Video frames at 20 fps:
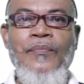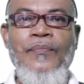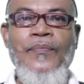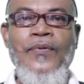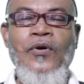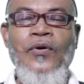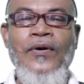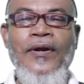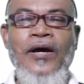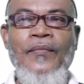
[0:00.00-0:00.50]

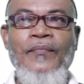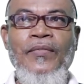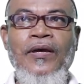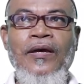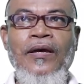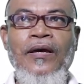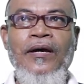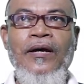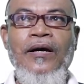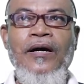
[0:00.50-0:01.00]

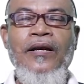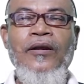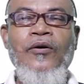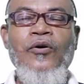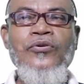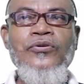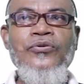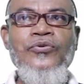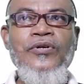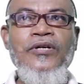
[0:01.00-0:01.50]
programming. And
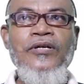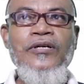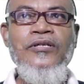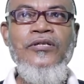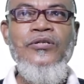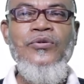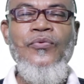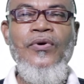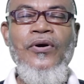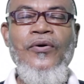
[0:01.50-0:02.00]
onto
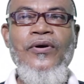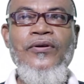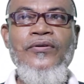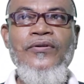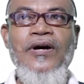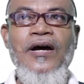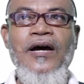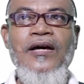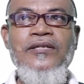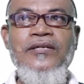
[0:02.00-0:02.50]
it, we are going
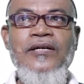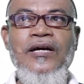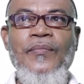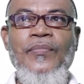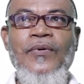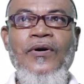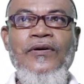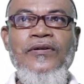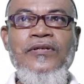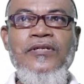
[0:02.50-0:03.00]
to ask
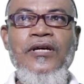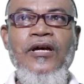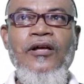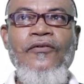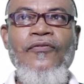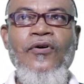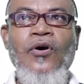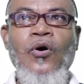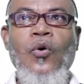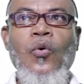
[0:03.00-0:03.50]

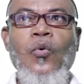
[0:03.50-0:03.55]
ourselves,